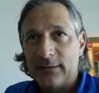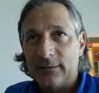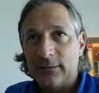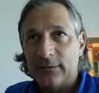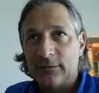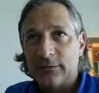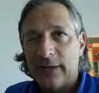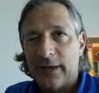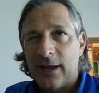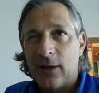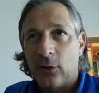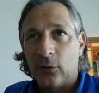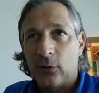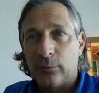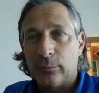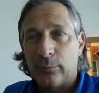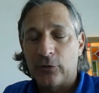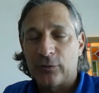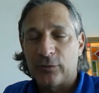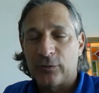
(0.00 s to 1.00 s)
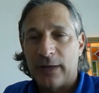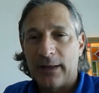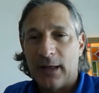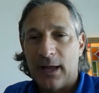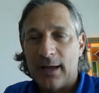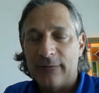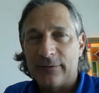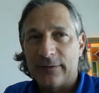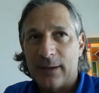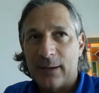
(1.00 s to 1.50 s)
I've been in sales most of
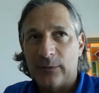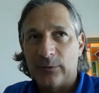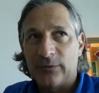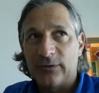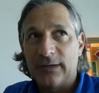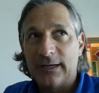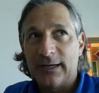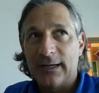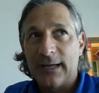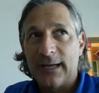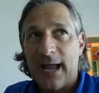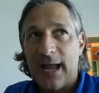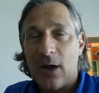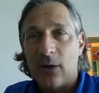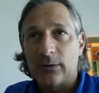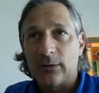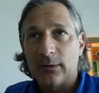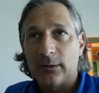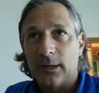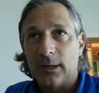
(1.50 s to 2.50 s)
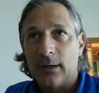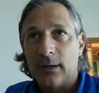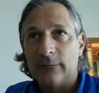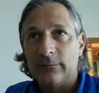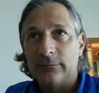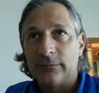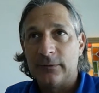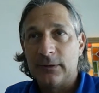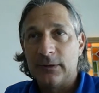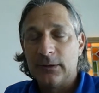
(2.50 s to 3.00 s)
my life, and I was getting out
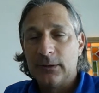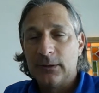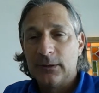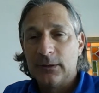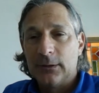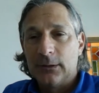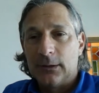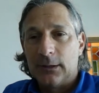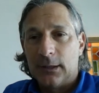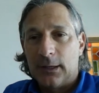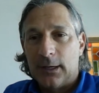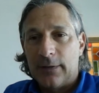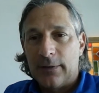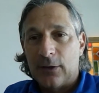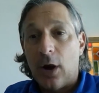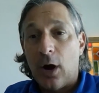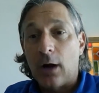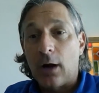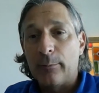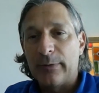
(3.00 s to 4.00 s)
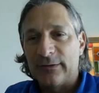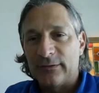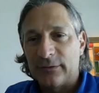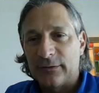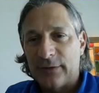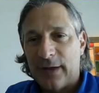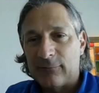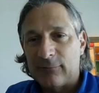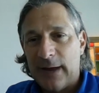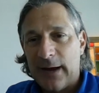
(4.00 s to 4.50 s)
of uh, the car
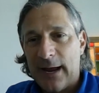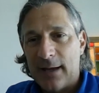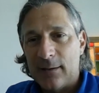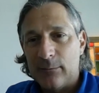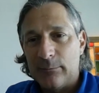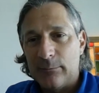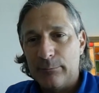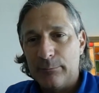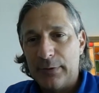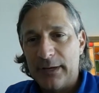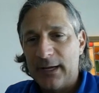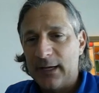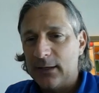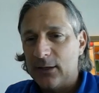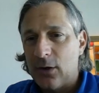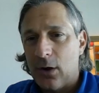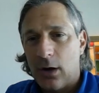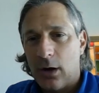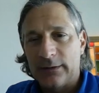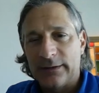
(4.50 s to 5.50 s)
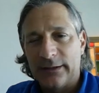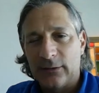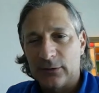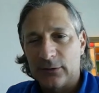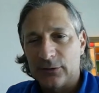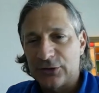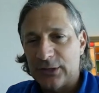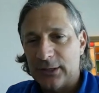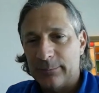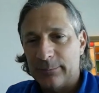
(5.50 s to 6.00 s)
business. I ran big car
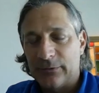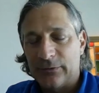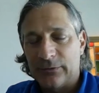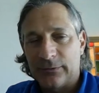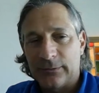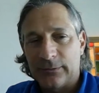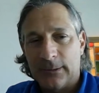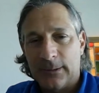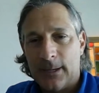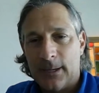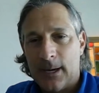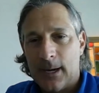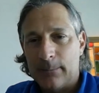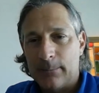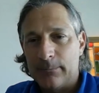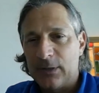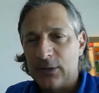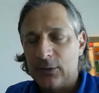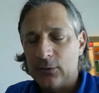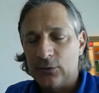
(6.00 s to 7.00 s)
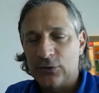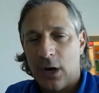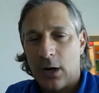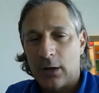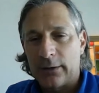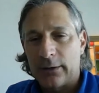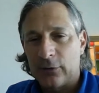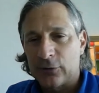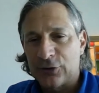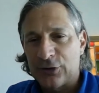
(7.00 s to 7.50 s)
dealerships, um,
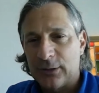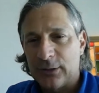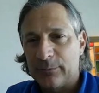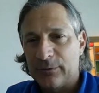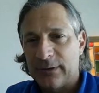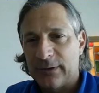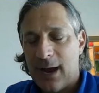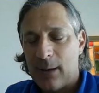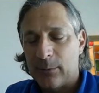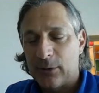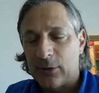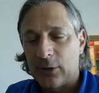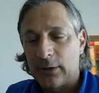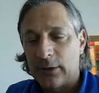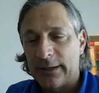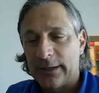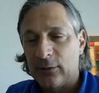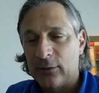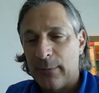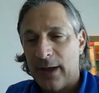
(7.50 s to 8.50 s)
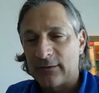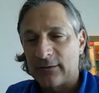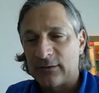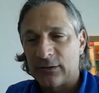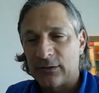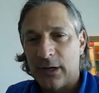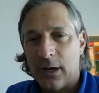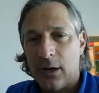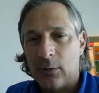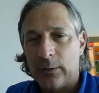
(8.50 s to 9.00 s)
huge car dealerships in Albuquerque, New
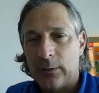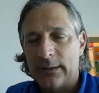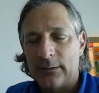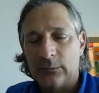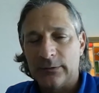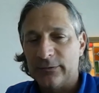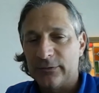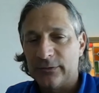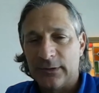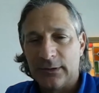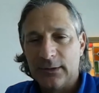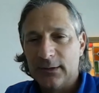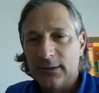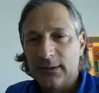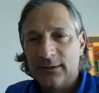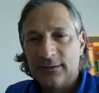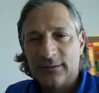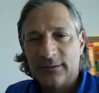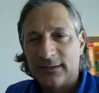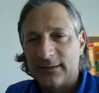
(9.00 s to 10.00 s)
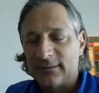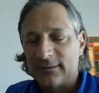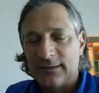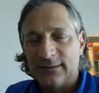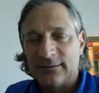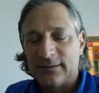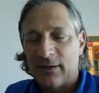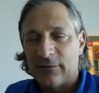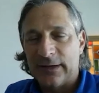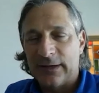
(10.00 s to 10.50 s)
Mexico, and it was
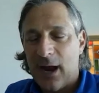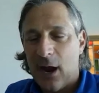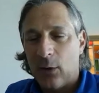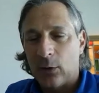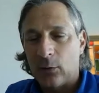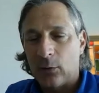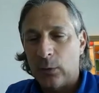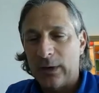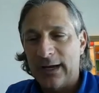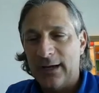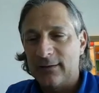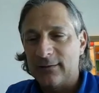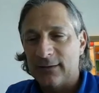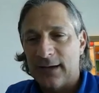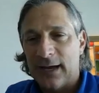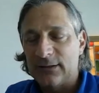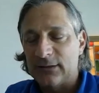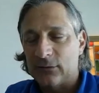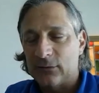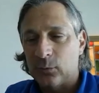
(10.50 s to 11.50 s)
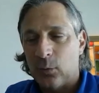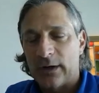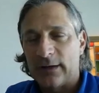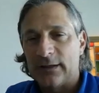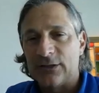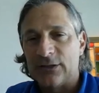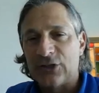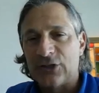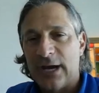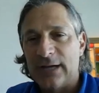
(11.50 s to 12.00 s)
60, 70 hour weeks. And I
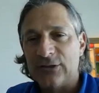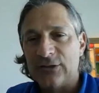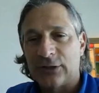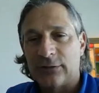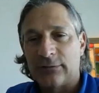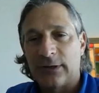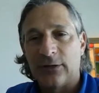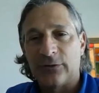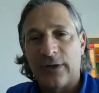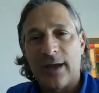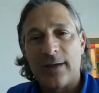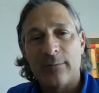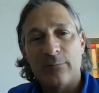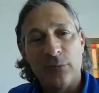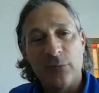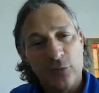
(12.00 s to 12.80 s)
just wanted to change careers.